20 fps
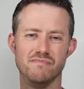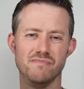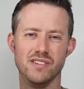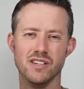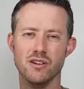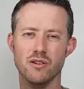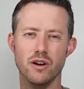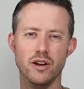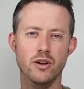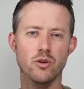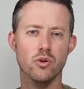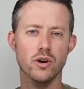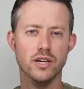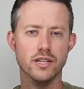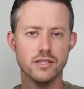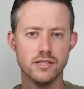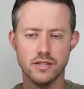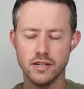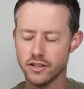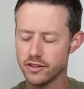you know,
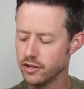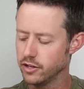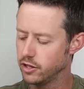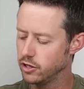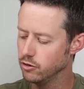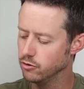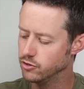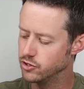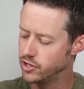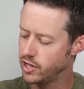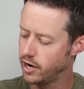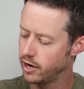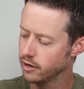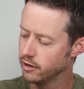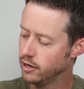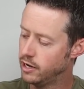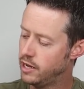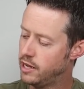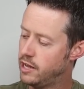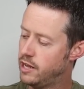annoyance, nothing huge
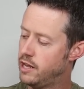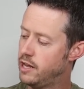there.